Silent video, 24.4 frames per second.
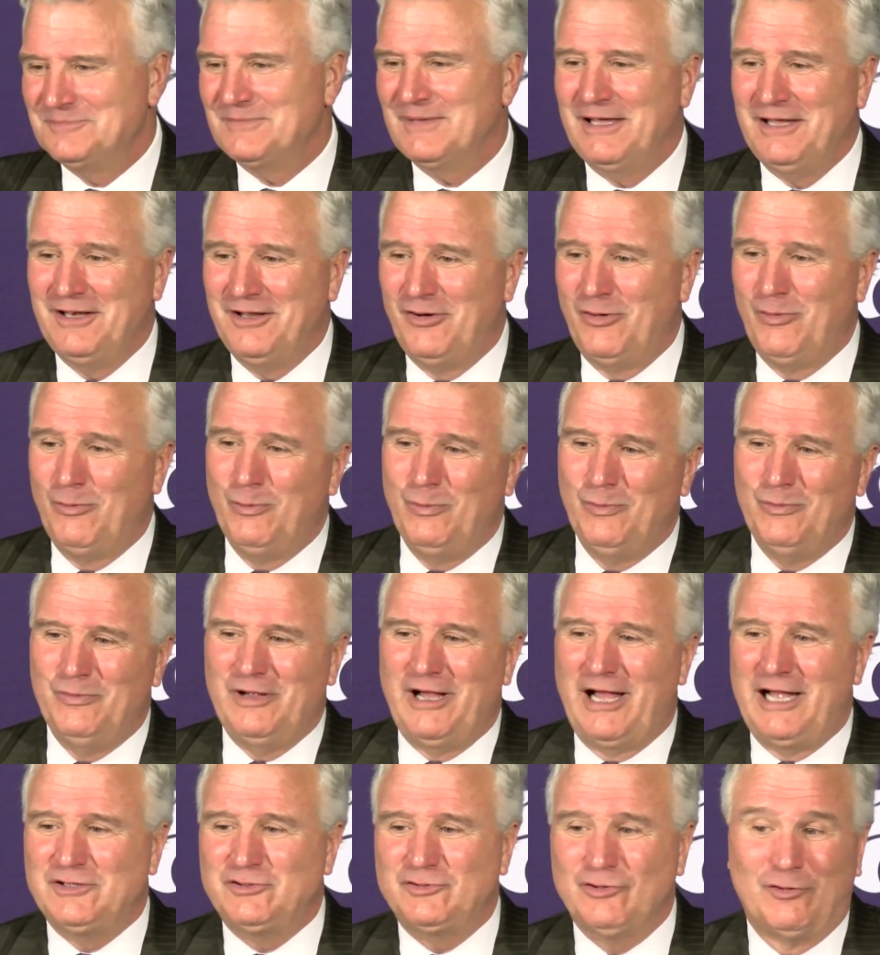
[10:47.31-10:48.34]
you know,
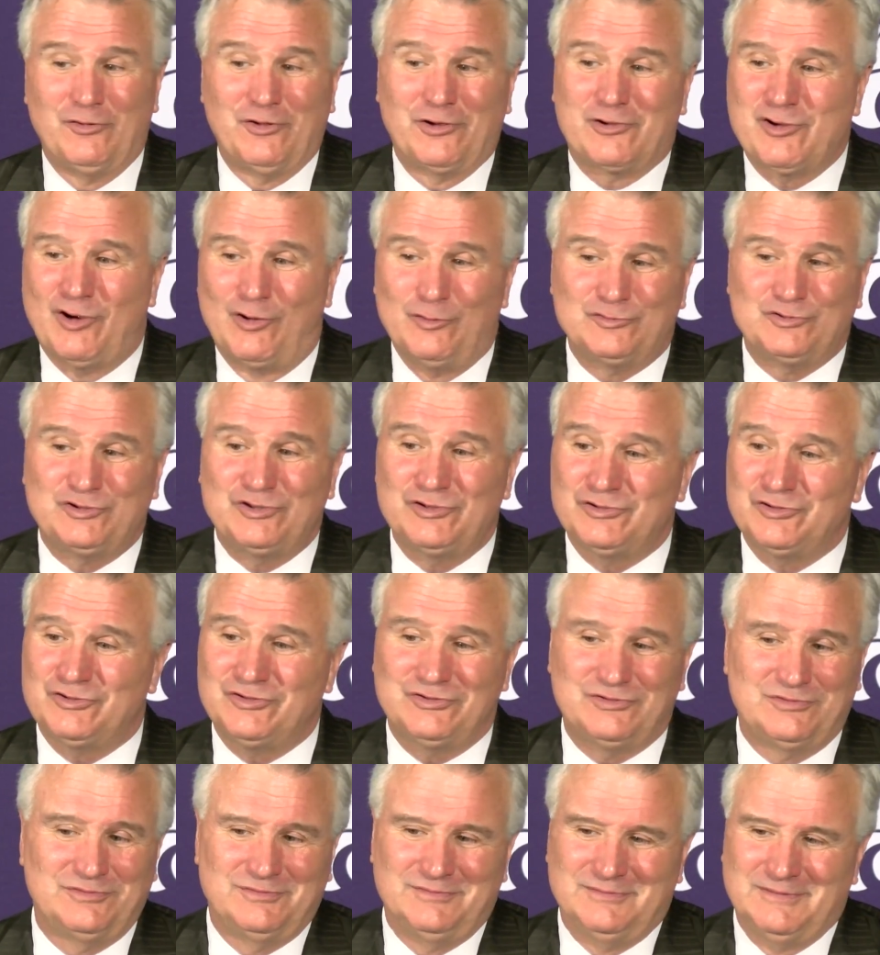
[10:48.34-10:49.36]
I told the
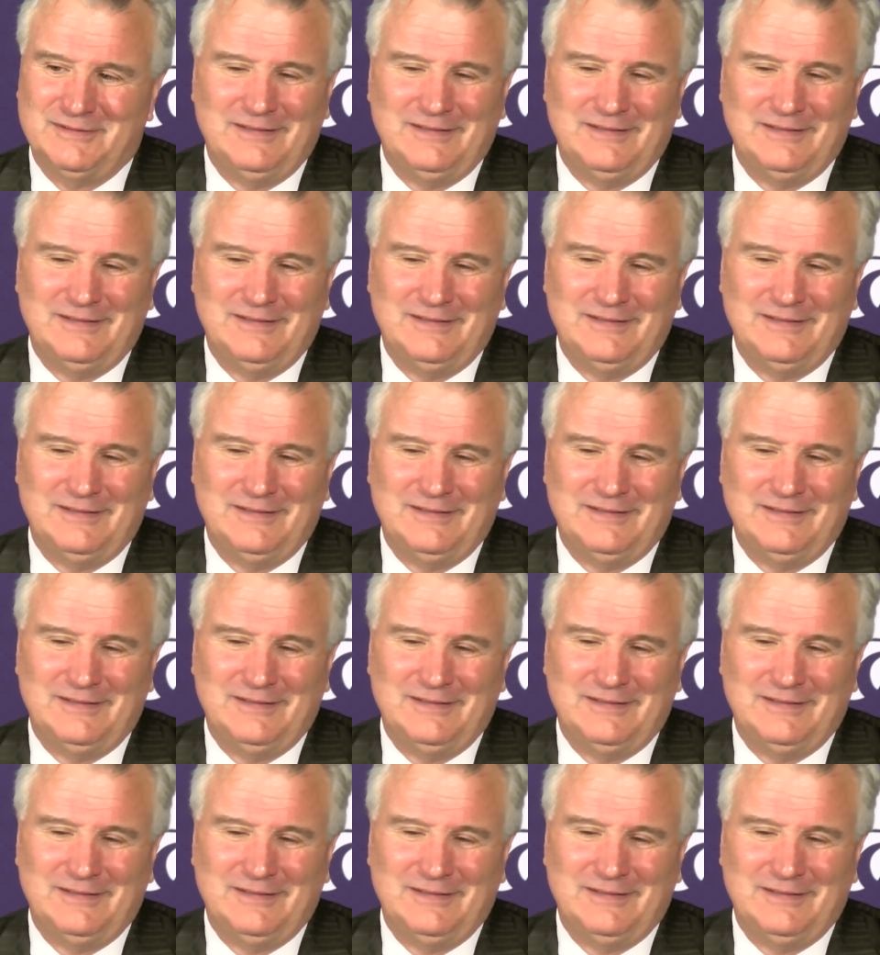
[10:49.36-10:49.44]
coaches